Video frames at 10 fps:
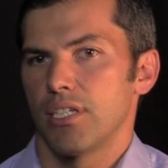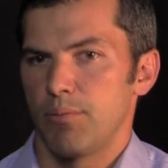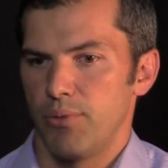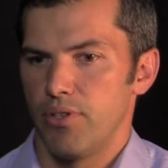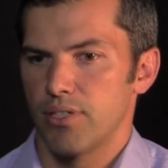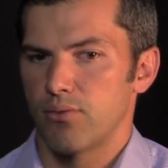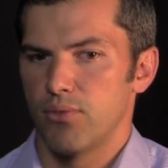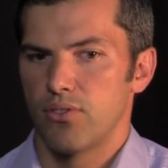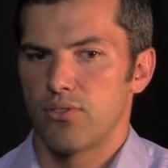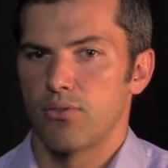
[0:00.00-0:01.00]
experience
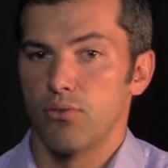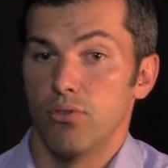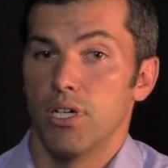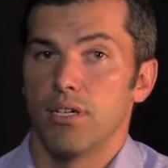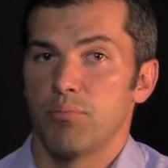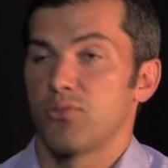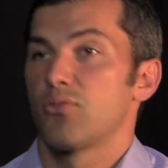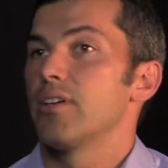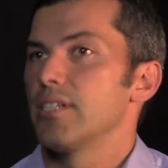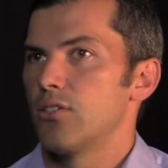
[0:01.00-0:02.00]
was through a
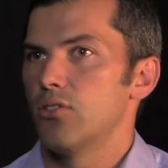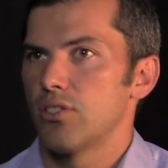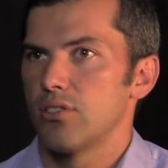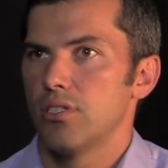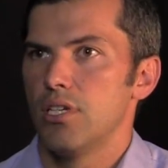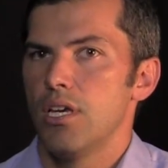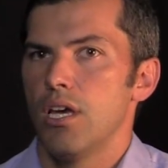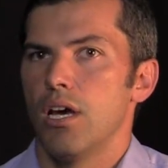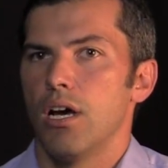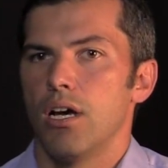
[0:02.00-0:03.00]
postgraduate course,
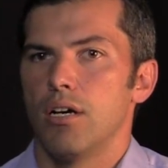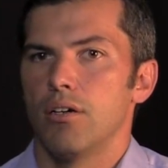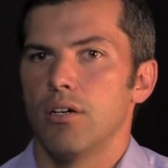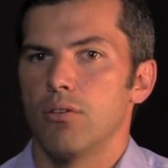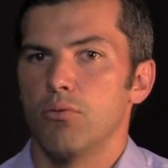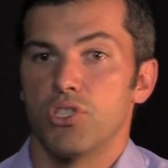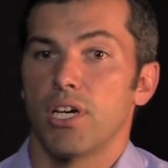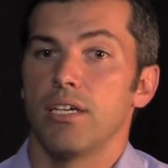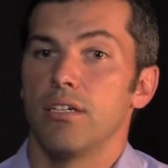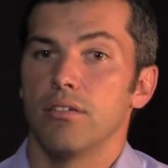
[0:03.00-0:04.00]
which
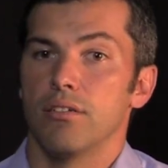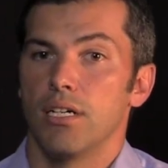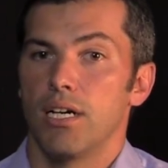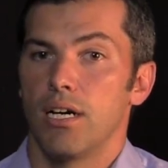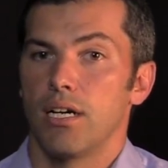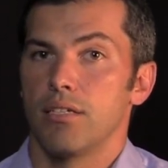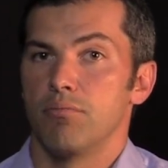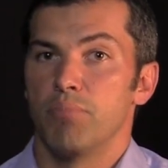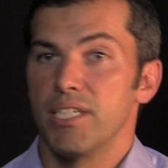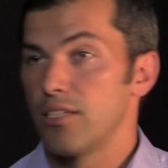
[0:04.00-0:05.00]
I
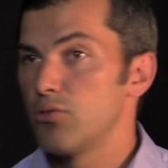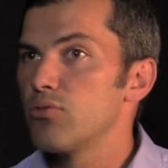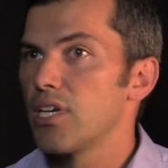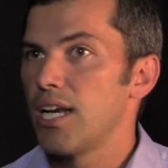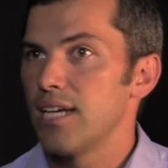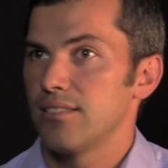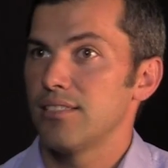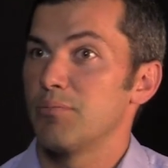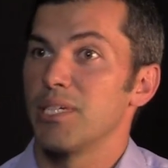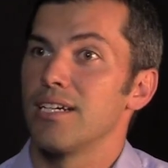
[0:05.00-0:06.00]
basically took the
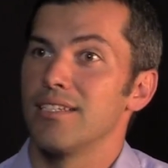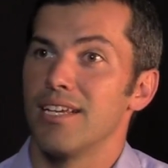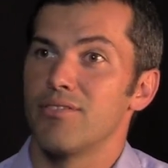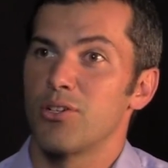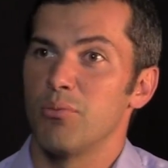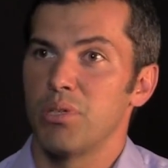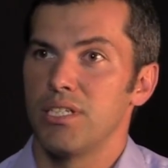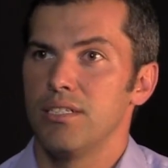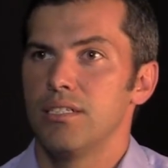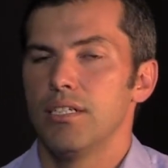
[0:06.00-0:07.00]
classes, but I never
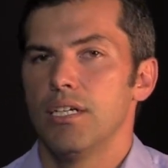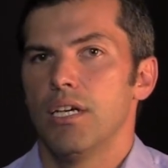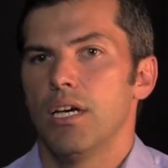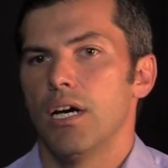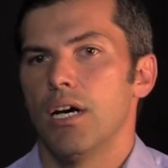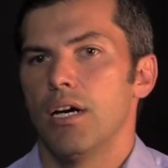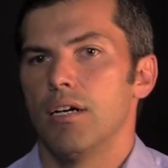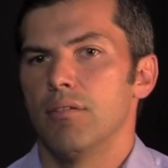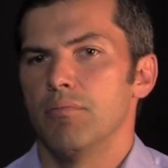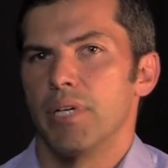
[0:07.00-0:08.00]
completed.
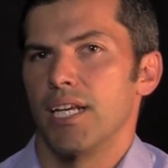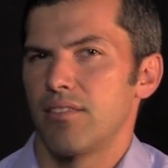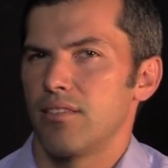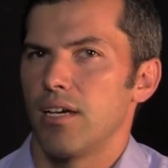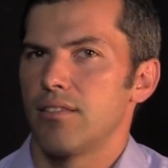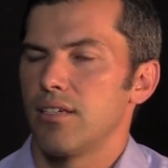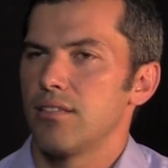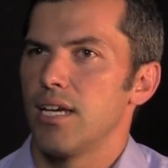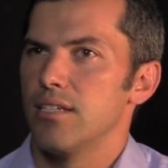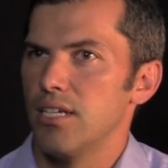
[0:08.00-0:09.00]
But I think
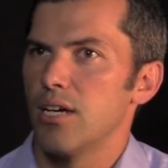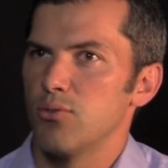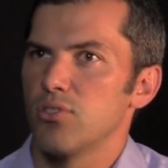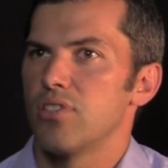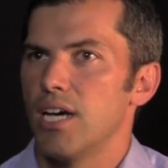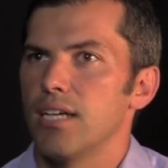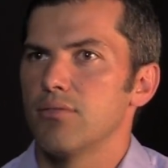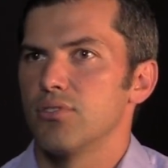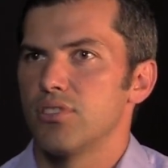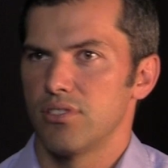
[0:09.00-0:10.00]
the idea was
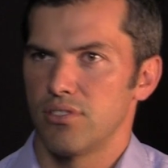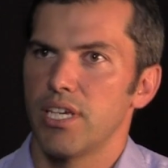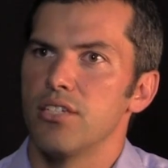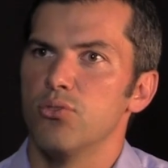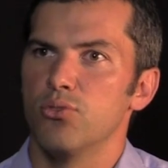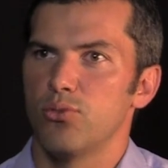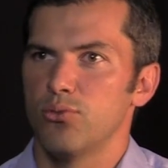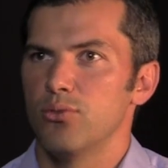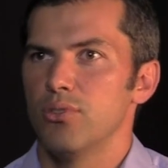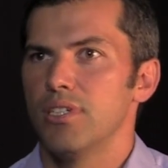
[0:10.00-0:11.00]
just to get used
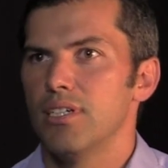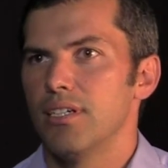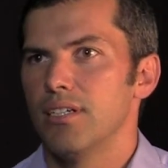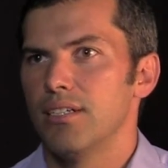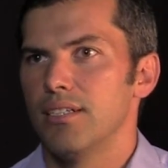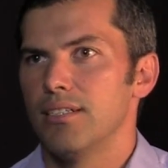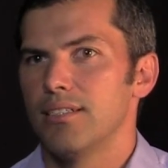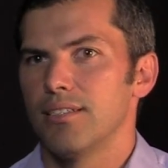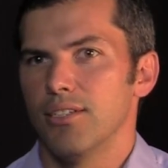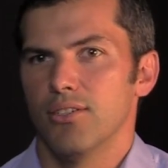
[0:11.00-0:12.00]
to
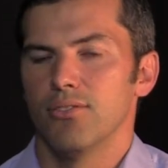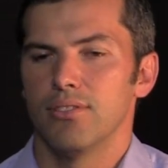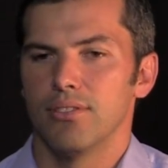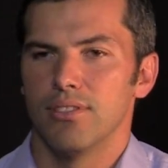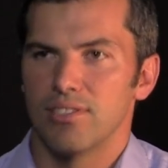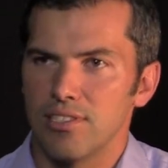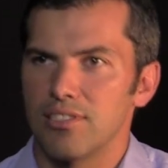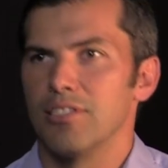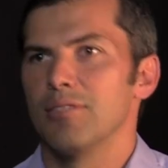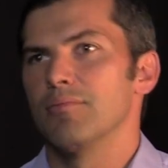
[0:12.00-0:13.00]
the
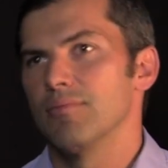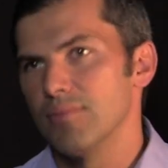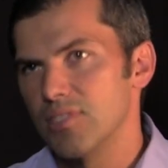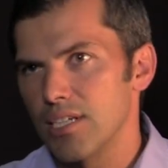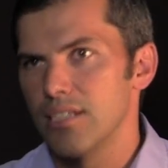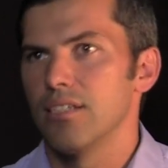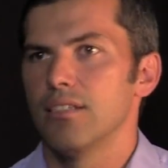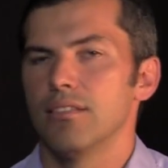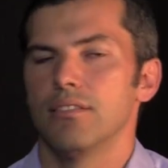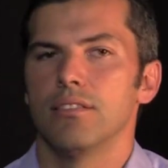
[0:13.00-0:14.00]
system, studying
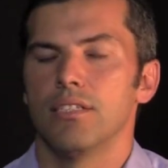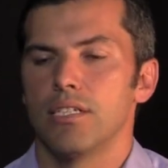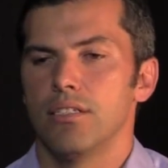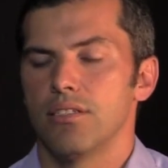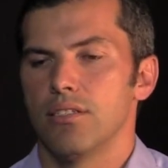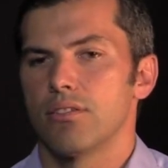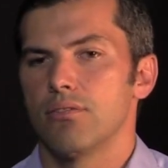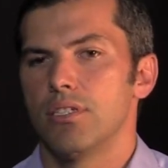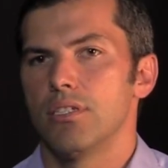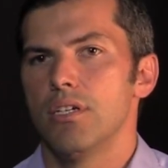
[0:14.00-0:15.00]
in English and so
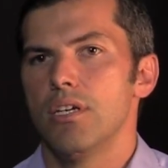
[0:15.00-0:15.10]
on.